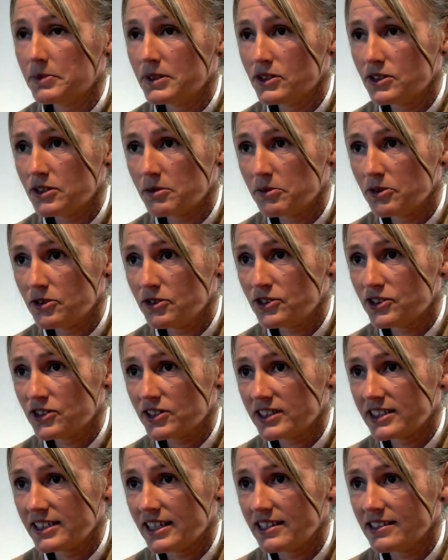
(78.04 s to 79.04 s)
Been some good
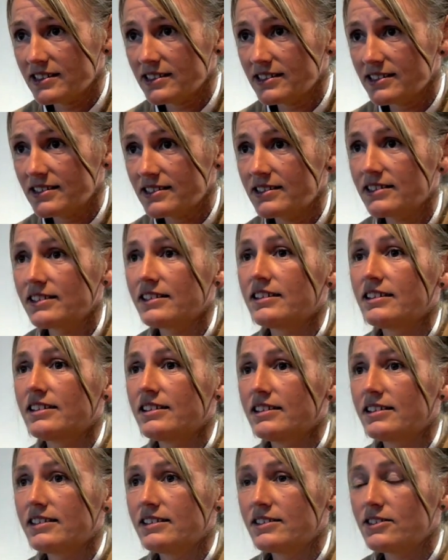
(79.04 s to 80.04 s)
successes.
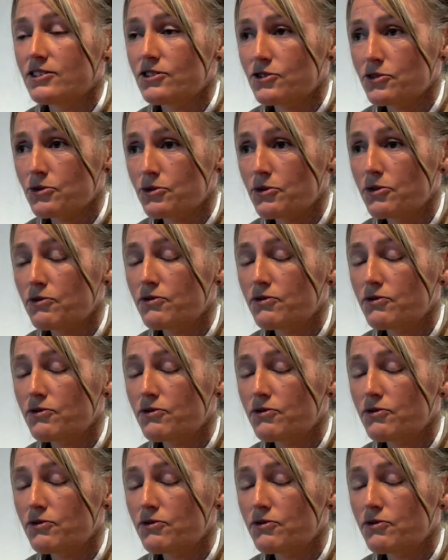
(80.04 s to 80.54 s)
So